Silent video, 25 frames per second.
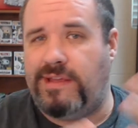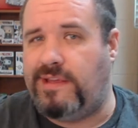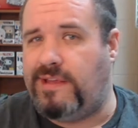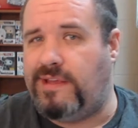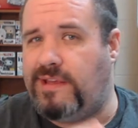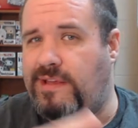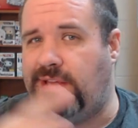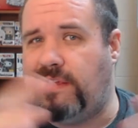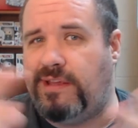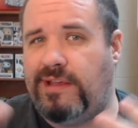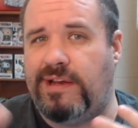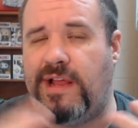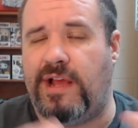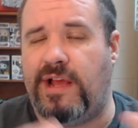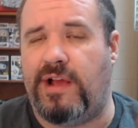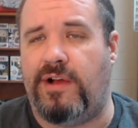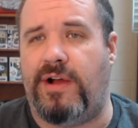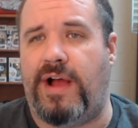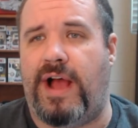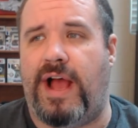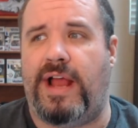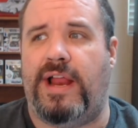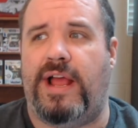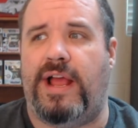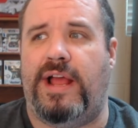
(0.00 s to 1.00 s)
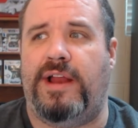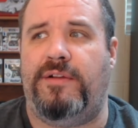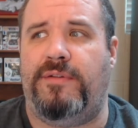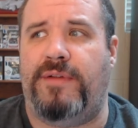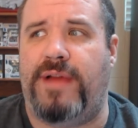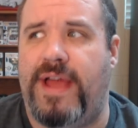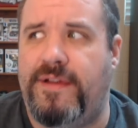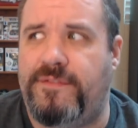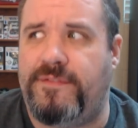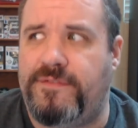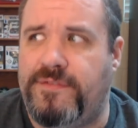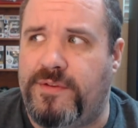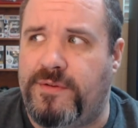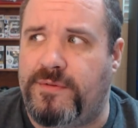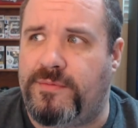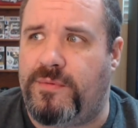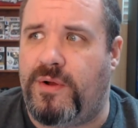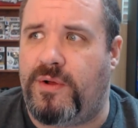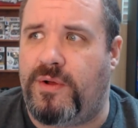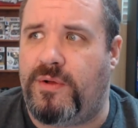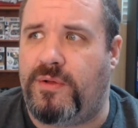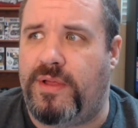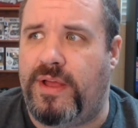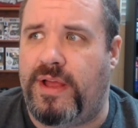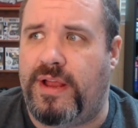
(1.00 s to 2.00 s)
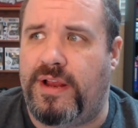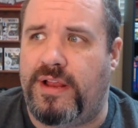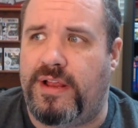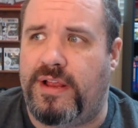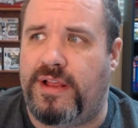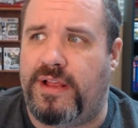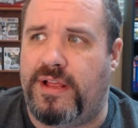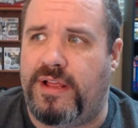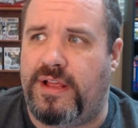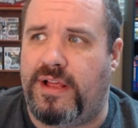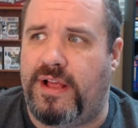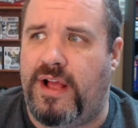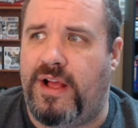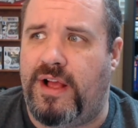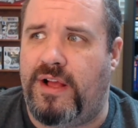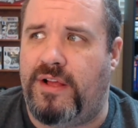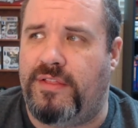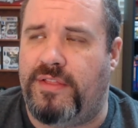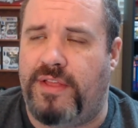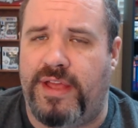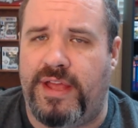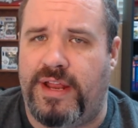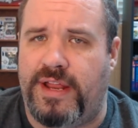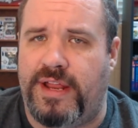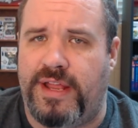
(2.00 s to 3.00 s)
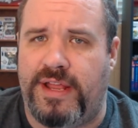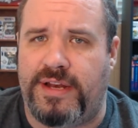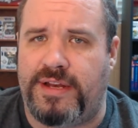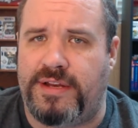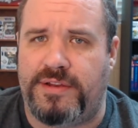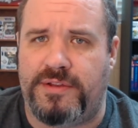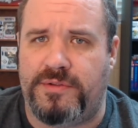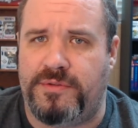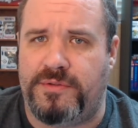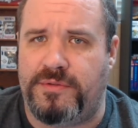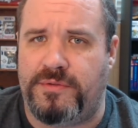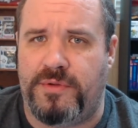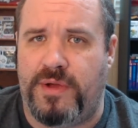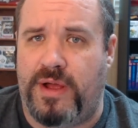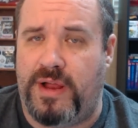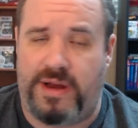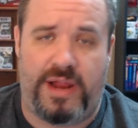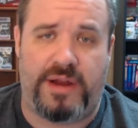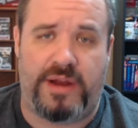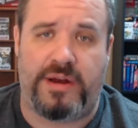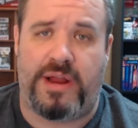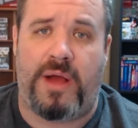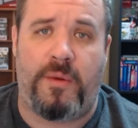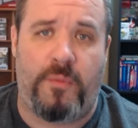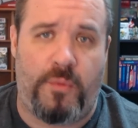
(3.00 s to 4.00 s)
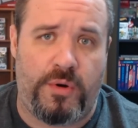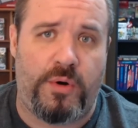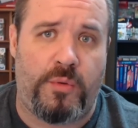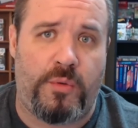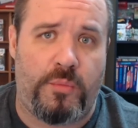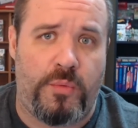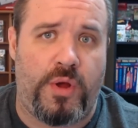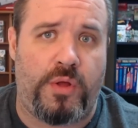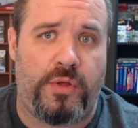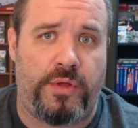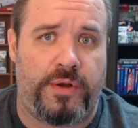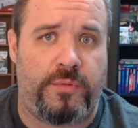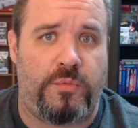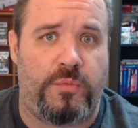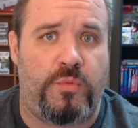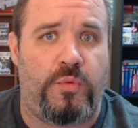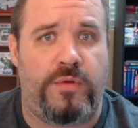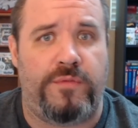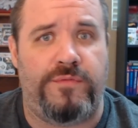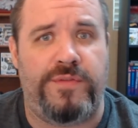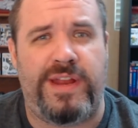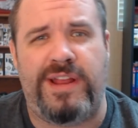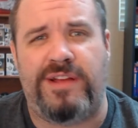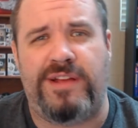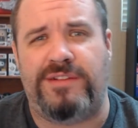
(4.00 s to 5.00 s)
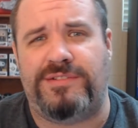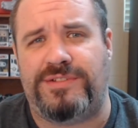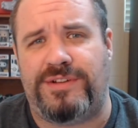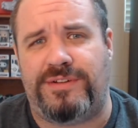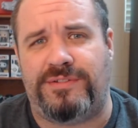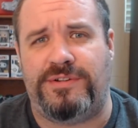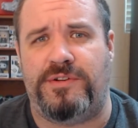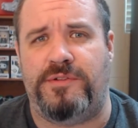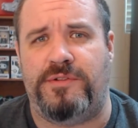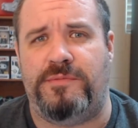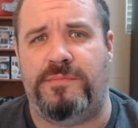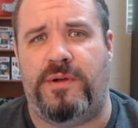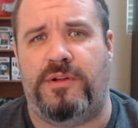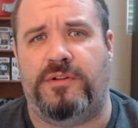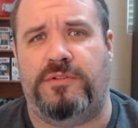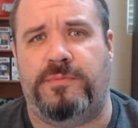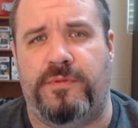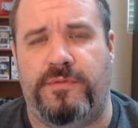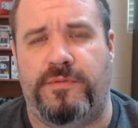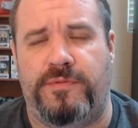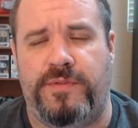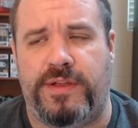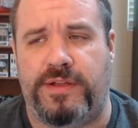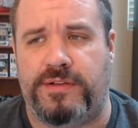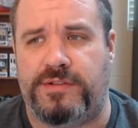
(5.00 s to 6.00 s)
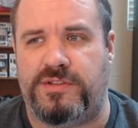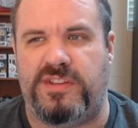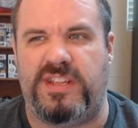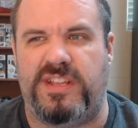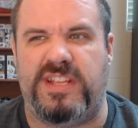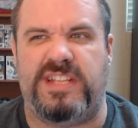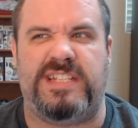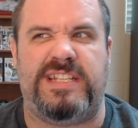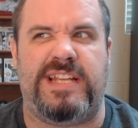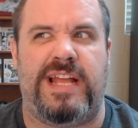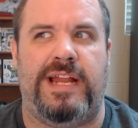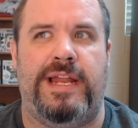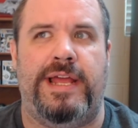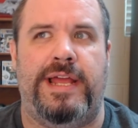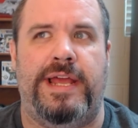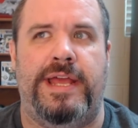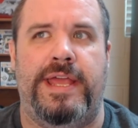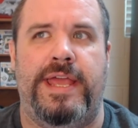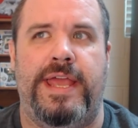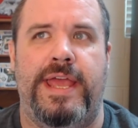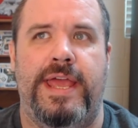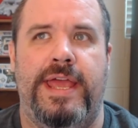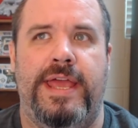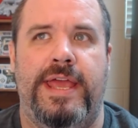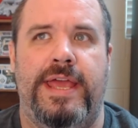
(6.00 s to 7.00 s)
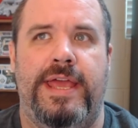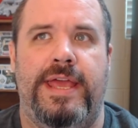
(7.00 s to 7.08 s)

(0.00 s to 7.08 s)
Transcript: You know, I don't have to roll all that into. I want to roll it in one video, so I want to do multiple videos. So this is kind of like